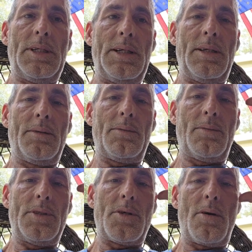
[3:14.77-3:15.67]
and
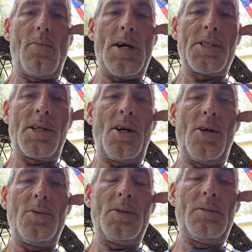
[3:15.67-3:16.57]
we started washing
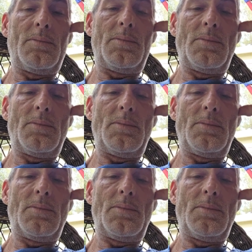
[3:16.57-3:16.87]
clothes.